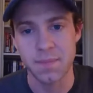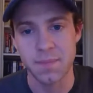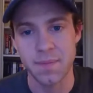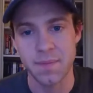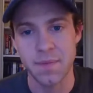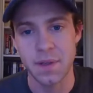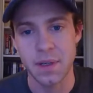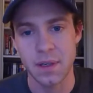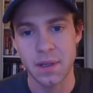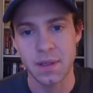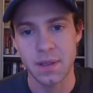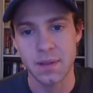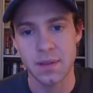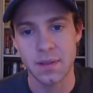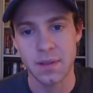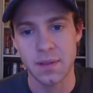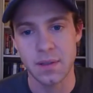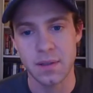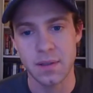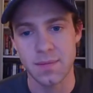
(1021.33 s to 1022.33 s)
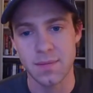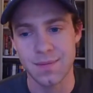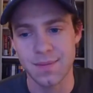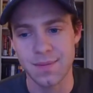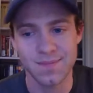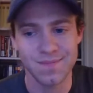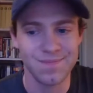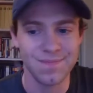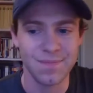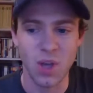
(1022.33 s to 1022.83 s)
the
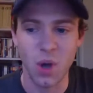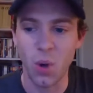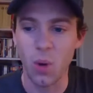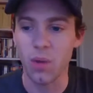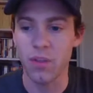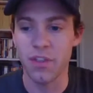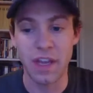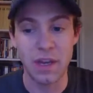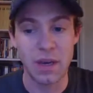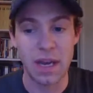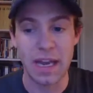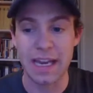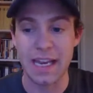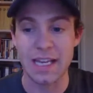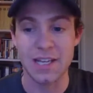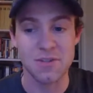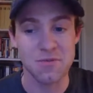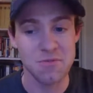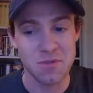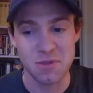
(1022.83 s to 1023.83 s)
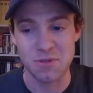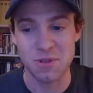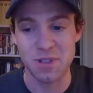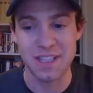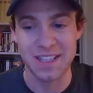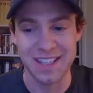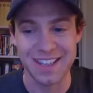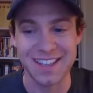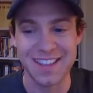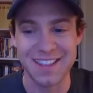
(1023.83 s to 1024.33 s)
whole thing, I guess, was
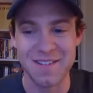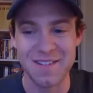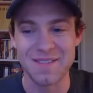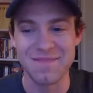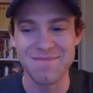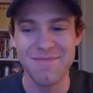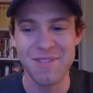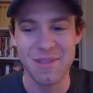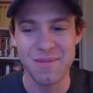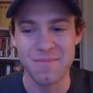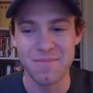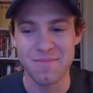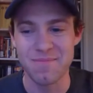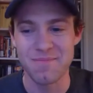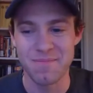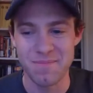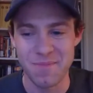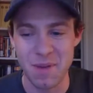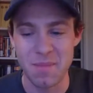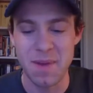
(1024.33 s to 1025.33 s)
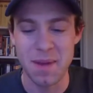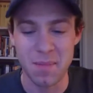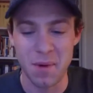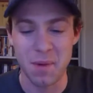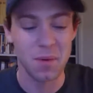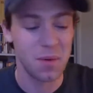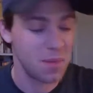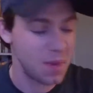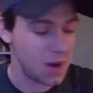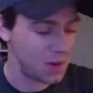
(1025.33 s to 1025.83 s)
really the
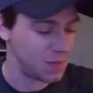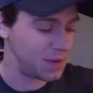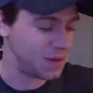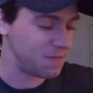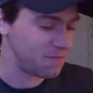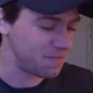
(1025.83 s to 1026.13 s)
memorable moment.